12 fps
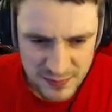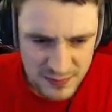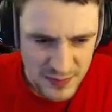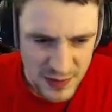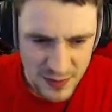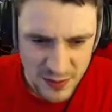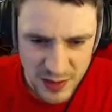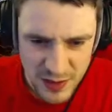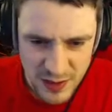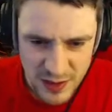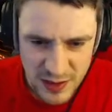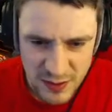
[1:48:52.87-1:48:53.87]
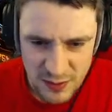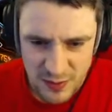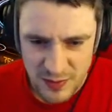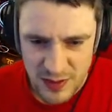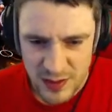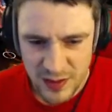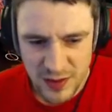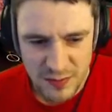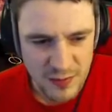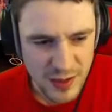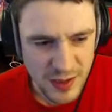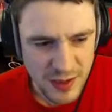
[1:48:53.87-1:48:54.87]
Who have we got now? Oh, I got him,
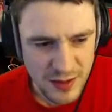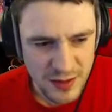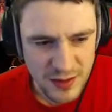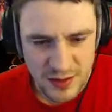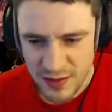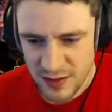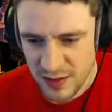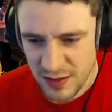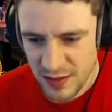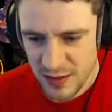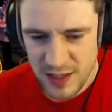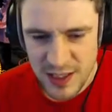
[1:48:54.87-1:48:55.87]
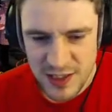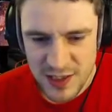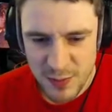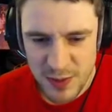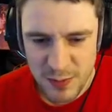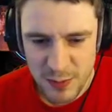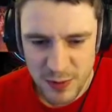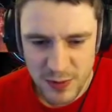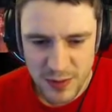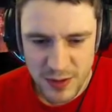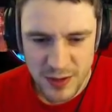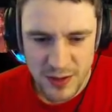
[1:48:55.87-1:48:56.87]
right. Asp
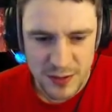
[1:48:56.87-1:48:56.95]
Explorer.